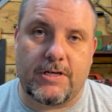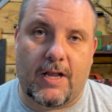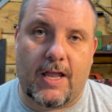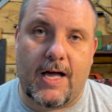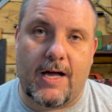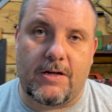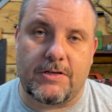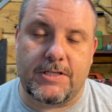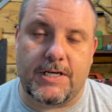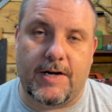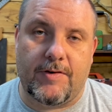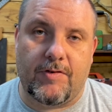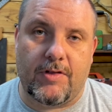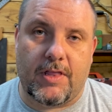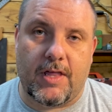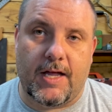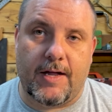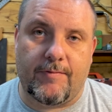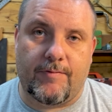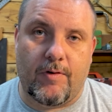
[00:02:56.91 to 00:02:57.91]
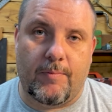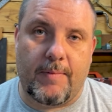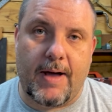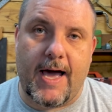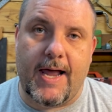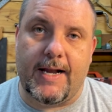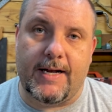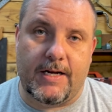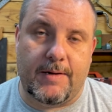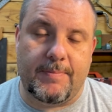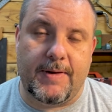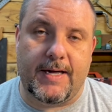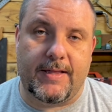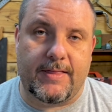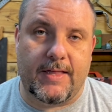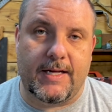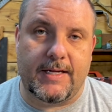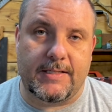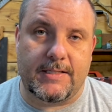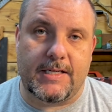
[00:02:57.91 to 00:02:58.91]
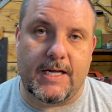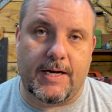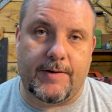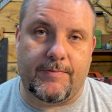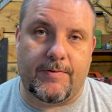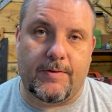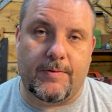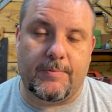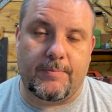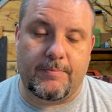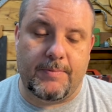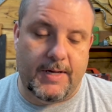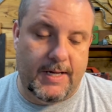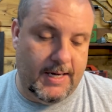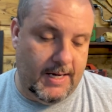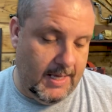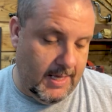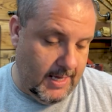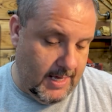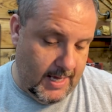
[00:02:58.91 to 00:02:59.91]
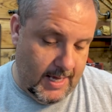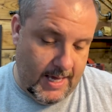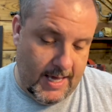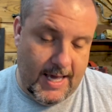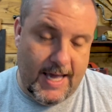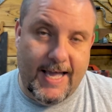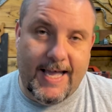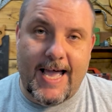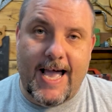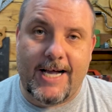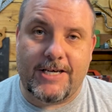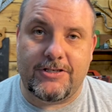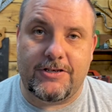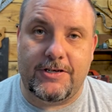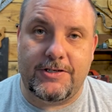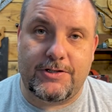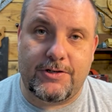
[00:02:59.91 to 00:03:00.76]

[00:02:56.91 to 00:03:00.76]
of laws and everything for mining to make things safer. But he actually